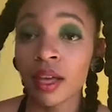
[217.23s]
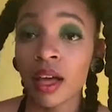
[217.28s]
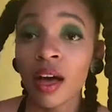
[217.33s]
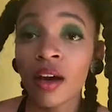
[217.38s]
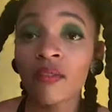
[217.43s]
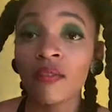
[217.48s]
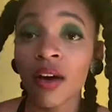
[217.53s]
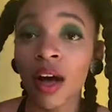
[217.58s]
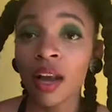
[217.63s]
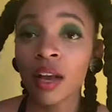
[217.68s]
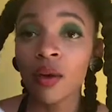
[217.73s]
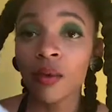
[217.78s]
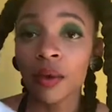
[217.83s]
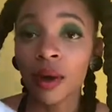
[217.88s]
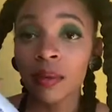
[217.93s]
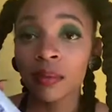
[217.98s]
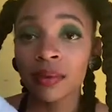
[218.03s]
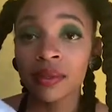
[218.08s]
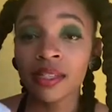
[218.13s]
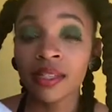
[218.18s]
follow
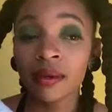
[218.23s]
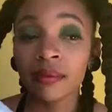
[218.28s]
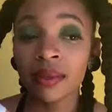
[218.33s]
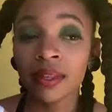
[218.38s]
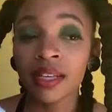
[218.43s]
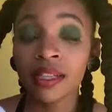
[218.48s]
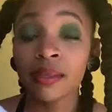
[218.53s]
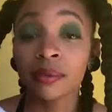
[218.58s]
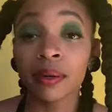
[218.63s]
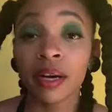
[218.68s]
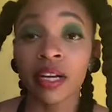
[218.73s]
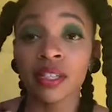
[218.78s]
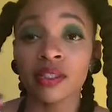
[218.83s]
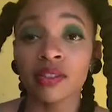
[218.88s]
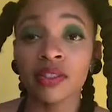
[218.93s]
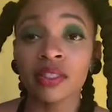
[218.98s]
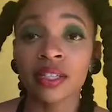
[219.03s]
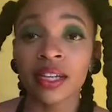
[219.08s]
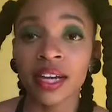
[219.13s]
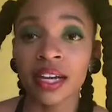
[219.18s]
up with some of this, because your
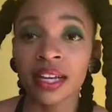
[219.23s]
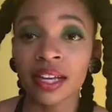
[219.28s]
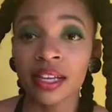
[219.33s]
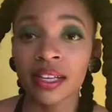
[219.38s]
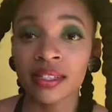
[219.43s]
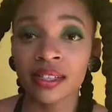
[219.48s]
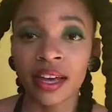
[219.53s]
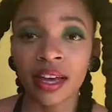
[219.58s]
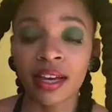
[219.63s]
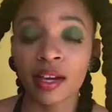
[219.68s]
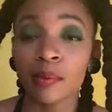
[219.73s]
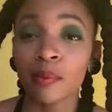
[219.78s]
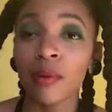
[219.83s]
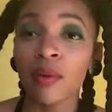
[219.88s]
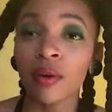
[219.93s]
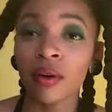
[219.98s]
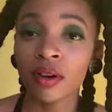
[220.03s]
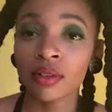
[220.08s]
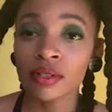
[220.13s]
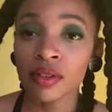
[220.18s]
skin is like, your
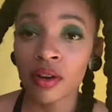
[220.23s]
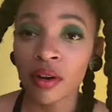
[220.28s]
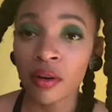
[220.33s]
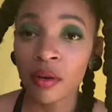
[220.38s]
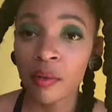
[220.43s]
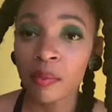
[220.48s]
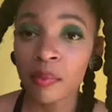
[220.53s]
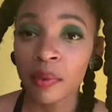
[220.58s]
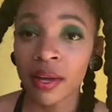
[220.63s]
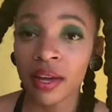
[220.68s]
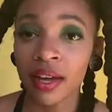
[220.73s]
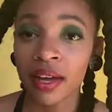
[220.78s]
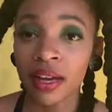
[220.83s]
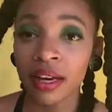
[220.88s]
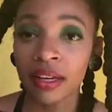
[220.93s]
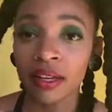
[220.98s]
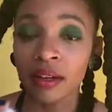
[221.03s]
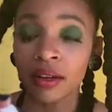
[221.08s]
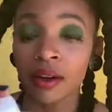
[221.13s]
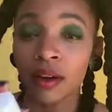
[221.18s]
pores are open,
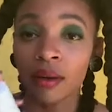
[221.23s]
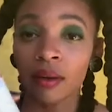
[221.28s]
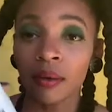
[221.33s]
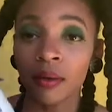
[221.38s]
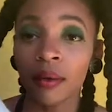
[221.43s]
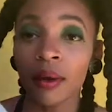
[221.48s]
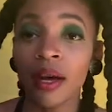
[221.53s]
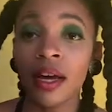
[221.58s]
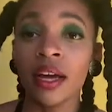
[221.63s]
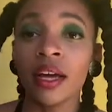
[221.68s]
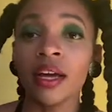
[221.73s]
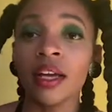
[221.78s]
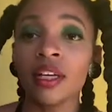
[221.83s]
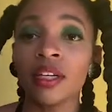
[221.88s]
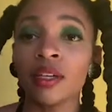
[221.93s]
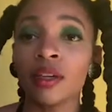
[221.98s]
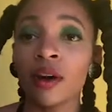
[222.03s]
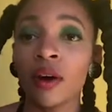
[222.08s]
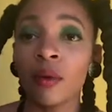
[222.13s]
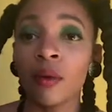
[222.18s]
you know, you
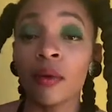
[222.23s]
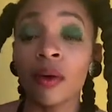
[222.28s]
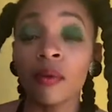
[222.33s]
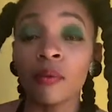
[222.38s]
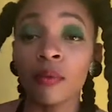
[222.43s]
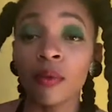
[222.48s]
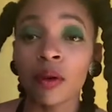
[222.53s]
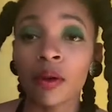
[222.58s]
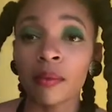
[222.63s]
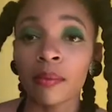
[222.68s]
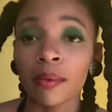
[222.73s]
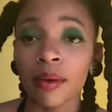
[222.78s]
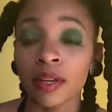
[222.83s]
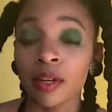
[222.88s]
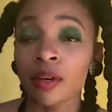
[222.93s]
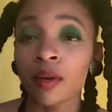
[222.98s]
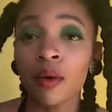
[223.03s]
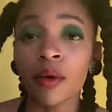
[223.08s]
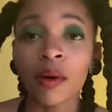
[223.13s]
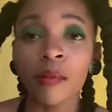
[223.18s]
don't
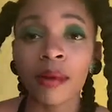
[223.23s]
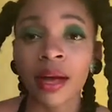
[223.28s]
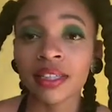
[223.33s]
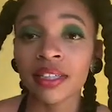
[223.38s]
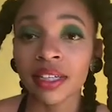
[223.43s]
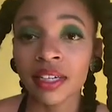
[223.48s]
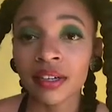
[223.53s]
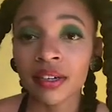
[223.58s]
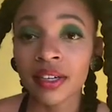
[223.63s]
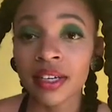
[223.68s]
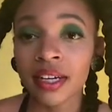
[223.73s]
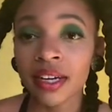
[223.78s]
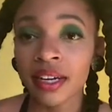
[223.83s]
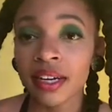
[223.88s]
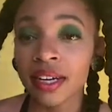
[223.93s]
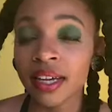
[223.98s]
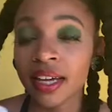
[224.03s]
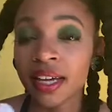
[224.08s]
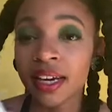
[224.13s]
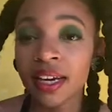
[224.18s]
want bacteria
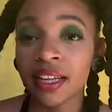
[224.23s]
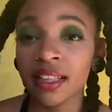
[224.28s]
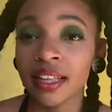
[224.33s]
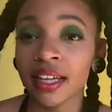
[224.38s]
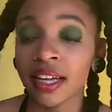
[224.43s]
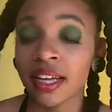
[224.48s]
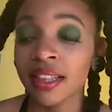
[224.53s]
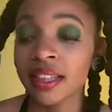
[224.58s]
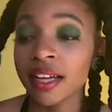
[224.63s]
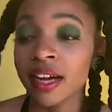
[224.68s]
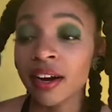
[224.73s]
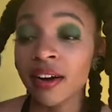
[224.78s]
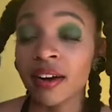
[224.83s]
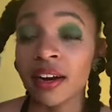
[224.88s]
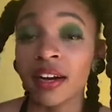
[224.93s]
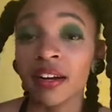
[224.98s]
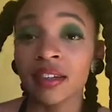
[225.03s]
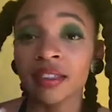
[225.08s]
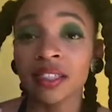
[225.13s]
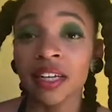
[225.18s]
getting in there and
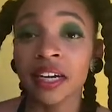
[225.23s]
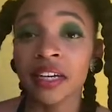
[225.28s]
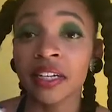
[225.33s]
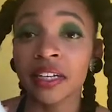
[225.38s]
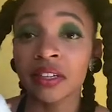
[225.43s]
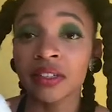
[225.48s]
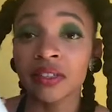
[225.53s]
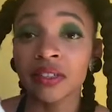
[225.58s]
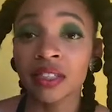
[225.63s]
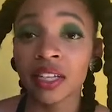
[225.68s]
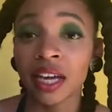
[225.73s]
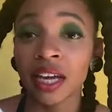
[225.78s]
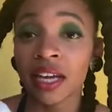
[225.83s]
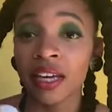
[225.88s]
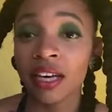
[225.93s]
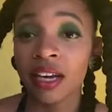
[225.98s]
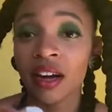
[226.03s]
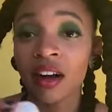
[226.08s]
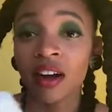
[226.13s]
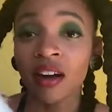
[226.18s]
irritating your skin
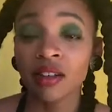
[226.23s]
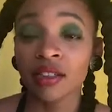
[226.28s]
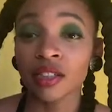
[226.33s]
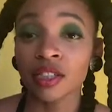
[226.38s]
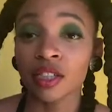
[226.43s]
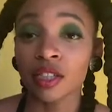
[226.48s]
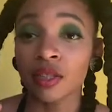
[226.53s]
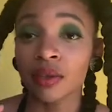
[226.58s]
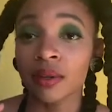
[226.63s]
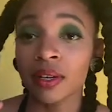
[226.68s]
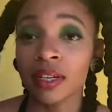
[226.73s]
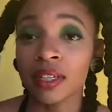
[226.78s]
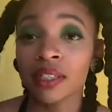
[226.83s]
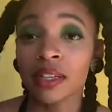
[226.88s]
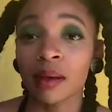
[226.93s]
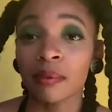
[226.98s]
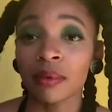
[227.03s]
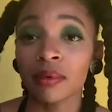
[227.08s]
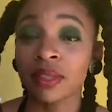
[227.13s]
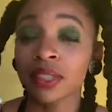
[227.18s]
and causing you any
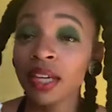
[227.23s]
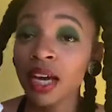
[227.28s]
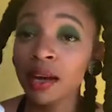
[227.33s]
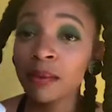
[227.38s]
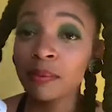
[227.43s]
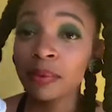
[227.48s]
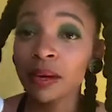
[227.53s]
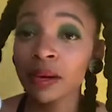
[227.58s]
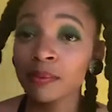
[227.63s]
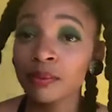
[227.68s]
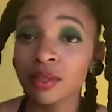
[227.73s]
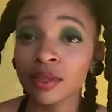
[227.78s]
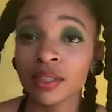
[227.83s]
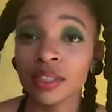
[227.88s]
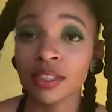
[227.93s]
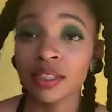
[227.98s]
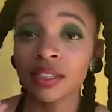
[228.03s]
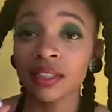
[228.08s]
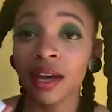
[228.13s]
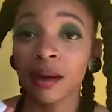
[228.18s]
type of shade bumps or
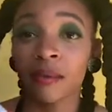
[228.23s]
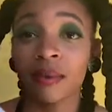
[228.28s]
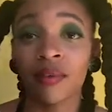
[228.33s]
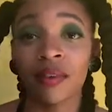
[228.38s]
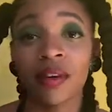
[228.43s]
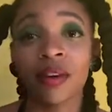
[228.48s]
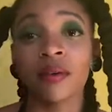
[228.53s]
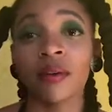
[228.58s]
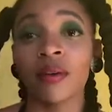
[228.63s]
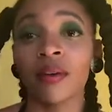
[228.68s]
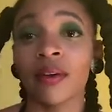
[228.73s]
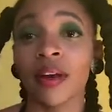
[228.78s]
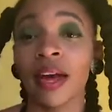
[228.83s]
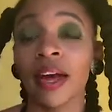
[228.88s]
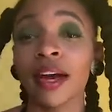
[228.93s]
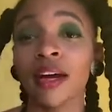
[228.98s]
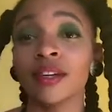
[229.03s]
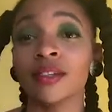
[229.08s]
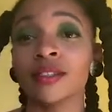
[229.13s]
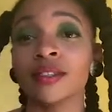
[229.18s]
any type of ingrown
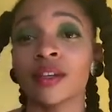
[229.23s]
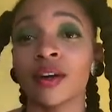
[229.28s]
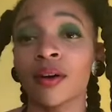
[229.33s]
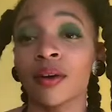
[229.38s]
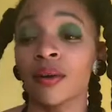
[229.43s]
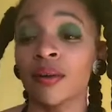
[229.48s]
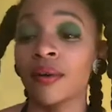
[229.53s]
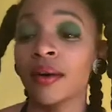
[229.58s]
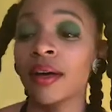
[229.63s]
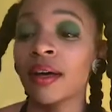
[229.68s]
hair. So